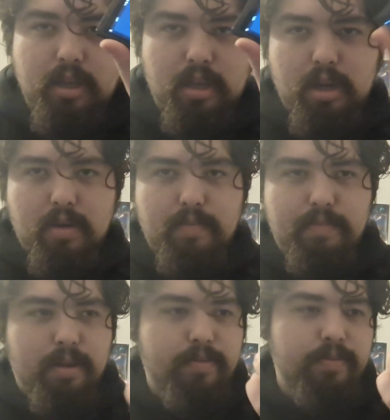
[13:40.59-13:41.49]
in here.
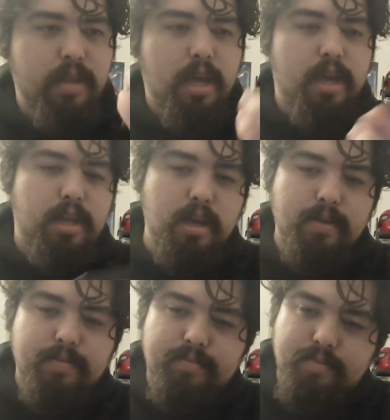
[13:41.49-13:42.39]
But yeah,
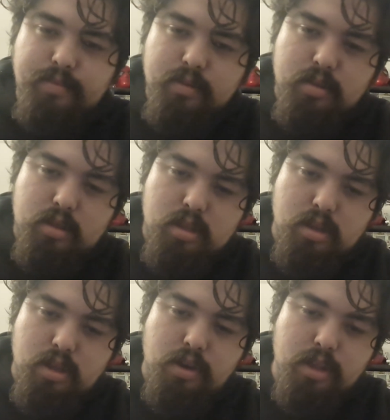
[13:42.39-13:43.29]

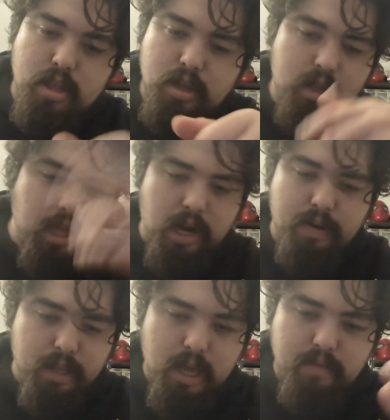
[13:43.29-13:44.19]
the only thing that I
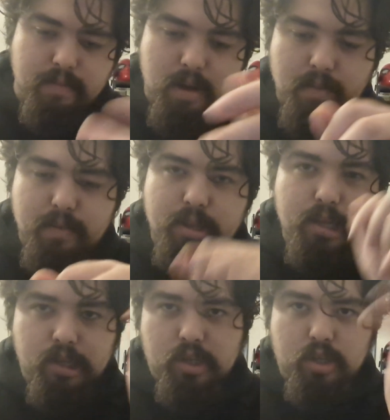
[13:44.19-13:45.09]
really have a problem with
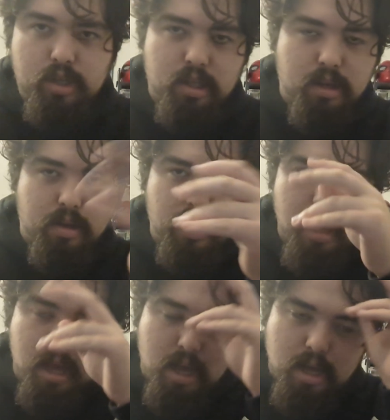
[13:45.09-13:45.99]
is just the
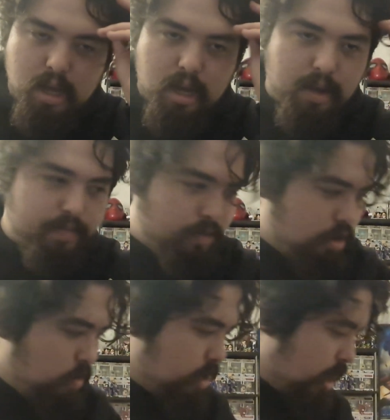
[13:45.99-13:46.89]

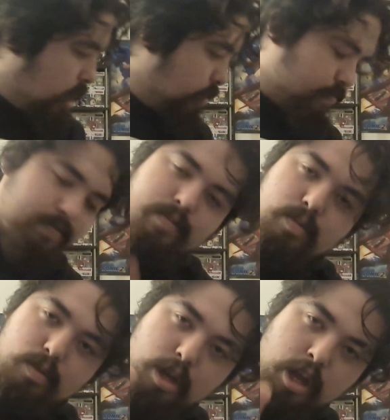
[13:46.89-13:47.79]
you can.
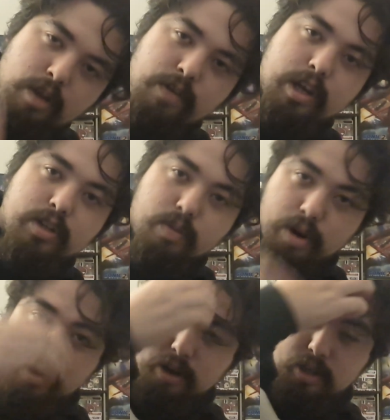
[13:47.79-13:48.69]
And if you guys are
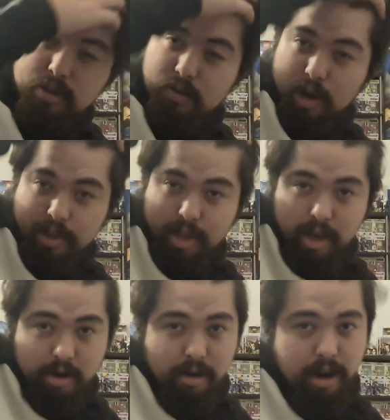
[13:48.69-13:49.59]
wondering too on the
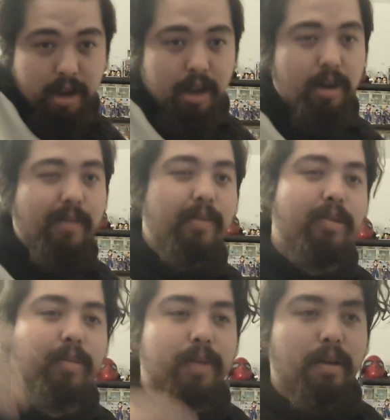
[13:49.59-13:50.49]
internet, and nobody
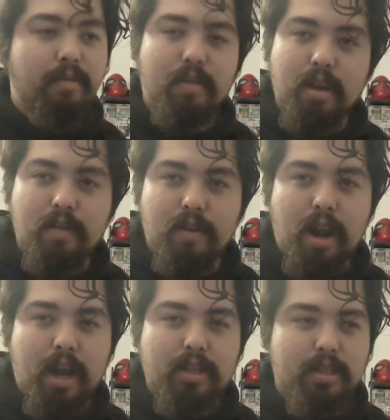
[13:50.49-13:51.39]
really probably ever
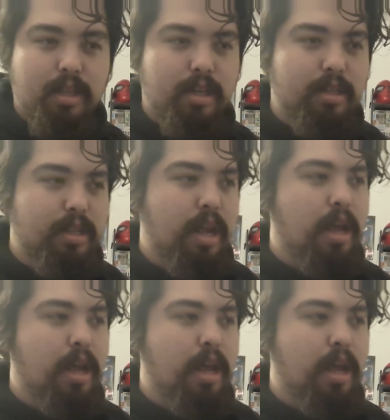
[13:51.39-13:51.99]
asked this,